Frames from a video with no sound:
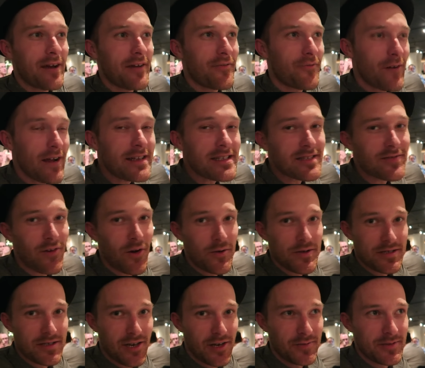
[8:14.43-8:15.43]
my friends have
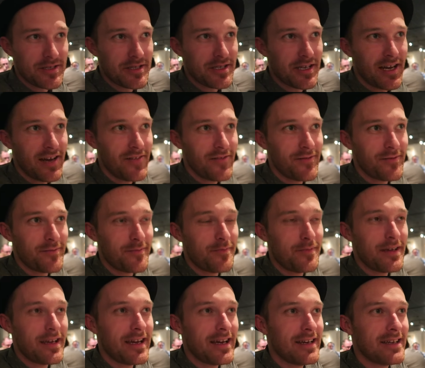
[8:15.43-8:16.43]
always called me Jeff. Yeah.
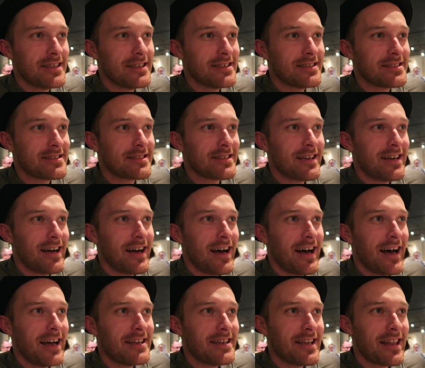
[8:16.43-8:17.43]
Because
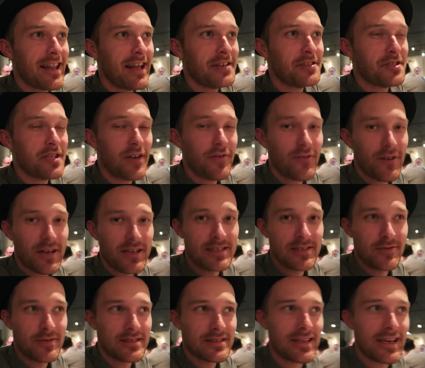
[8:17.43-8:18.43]
I didn't like Jeffrey because
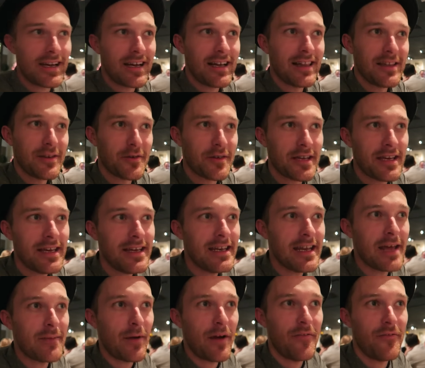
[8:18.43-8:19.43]
it was like a little kid
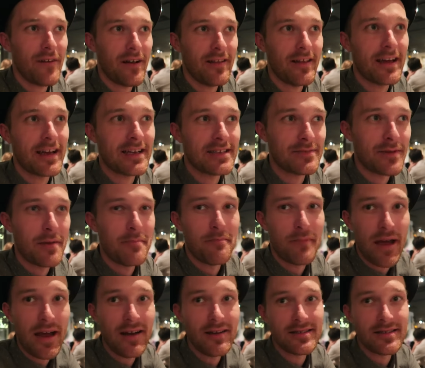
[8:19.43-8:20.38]
name. I felt like because my yeah.